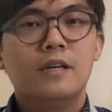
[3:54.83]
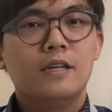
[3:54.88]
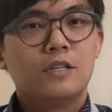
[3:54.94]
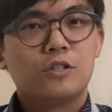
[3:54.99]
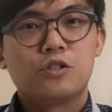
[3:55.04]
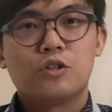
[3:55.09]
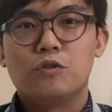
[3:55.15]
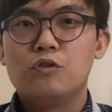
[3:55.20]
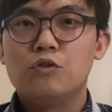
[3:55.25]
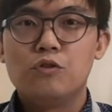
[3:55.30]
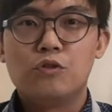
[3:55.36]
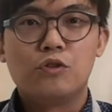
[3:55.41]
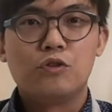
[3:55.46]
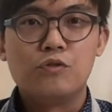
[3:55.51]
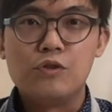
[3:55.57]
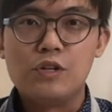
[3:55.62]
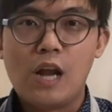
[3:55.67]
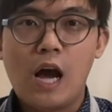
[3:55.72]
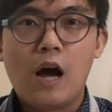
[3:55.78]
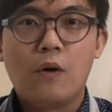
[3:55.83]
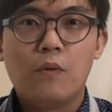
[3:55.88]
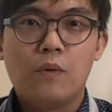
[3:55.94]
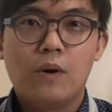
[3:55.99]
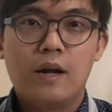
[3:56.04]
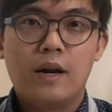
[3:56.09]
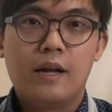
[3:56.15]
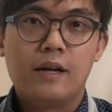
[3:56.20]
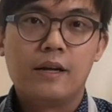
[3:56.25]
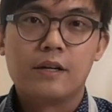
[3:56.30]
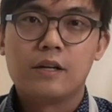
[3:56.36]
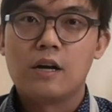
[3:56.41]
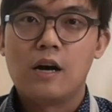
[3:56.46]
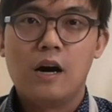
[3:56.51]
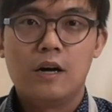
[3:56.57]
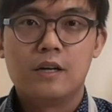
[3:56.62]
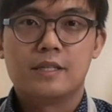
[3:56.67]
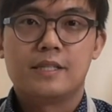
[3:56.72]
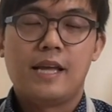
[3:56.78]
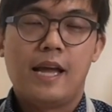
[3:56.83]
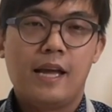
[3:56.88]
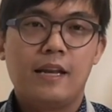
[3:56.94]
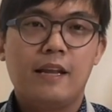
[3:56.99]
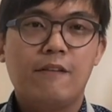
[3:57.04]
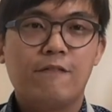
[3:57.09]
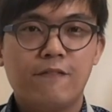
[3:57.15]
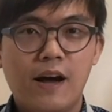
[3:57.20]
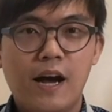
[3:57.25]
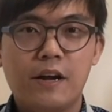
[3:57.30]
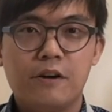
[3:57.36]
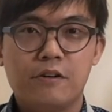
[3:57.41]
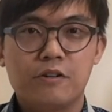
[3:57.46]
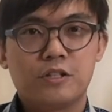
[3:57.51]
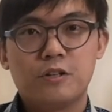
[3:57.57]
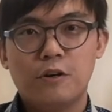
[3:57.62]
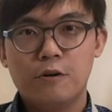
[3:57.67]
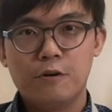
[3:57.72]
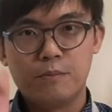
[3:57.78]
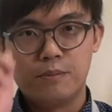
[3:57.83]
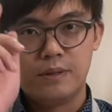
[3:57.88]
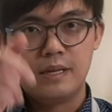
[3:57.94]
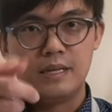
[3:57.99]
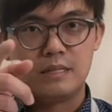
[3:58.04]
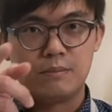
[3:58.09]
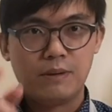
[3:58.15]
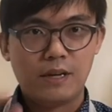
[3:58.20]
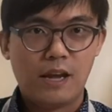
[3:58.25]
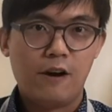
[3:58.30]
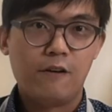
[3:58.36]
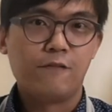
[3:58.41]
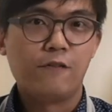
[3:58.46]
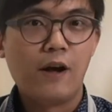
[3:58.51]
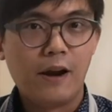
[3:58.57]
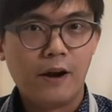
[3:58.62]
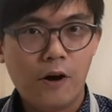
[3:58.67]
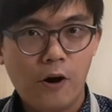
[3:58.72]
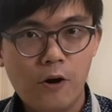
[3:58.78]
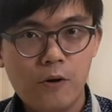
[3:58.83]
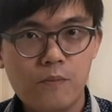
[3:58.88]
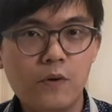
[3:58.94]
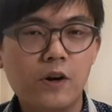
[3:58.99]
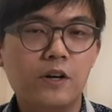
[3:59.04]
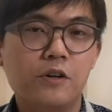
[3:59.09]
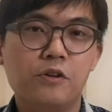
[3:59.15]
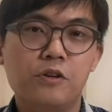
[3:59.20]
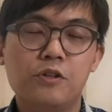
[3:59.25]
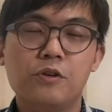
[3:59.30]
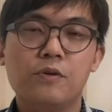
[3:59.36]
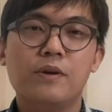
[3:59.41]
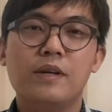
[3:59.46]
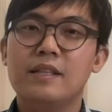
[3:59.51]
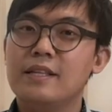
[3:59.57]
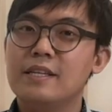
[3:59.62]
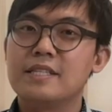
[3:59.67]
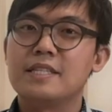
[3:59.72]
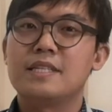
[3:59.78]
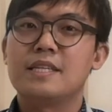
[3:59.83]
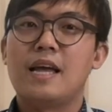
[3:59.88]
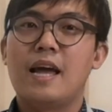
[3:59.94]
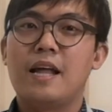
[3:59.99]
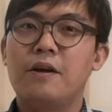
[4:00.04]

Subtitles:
So you do not want to cause any fire. So please be careful at home when you're doing this at